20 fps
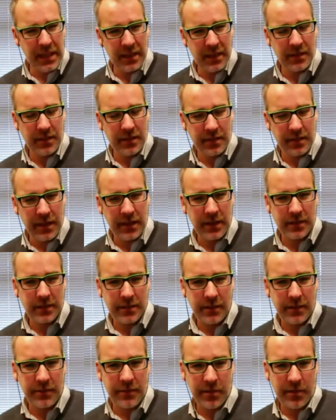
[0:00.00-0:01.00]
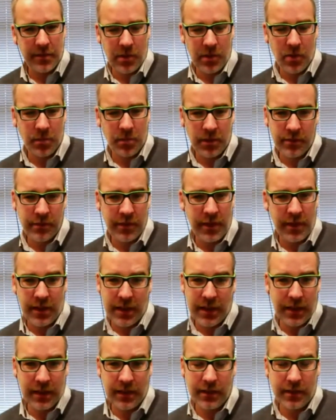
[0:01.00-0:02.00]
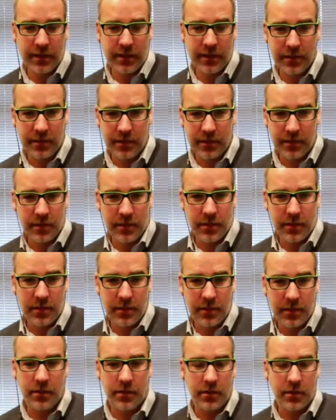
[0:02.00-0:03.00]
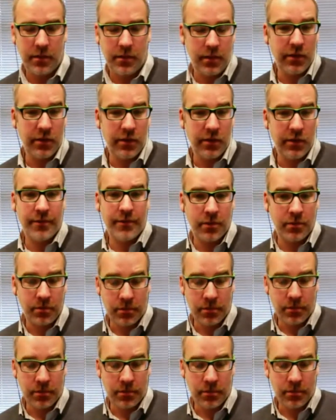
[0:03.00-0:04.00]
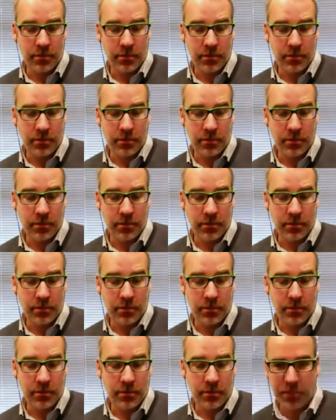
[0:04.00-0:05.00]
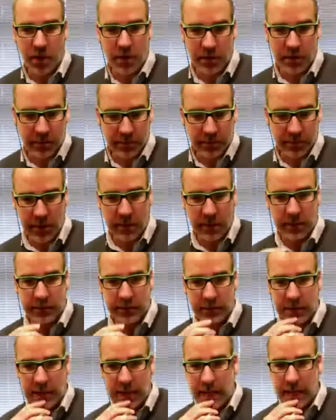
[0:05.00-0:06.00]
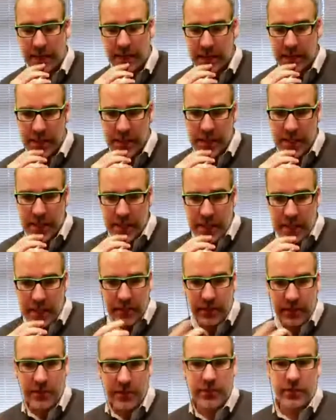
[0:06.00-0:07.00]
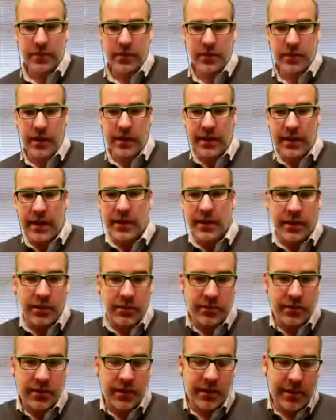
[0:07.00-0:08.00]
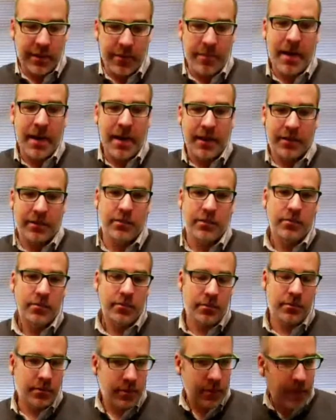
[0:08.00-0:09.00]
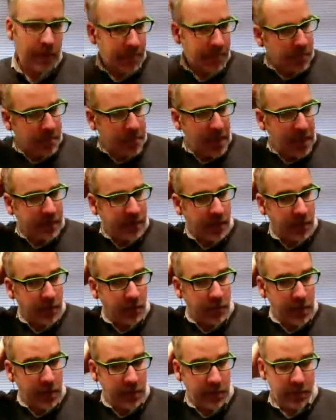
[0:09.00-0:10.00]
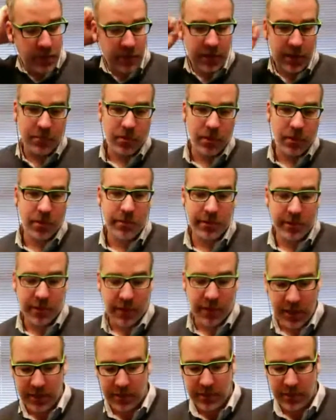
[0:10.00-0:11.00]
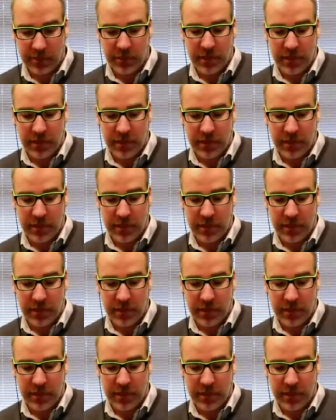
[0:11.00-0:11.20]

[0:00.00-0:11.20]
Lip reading: It's like stuff that would normally fit a year and a half ago now fitting in these products, right? Because they can't. Just, again, like you said, coming back to underwriting, looking and working with clients.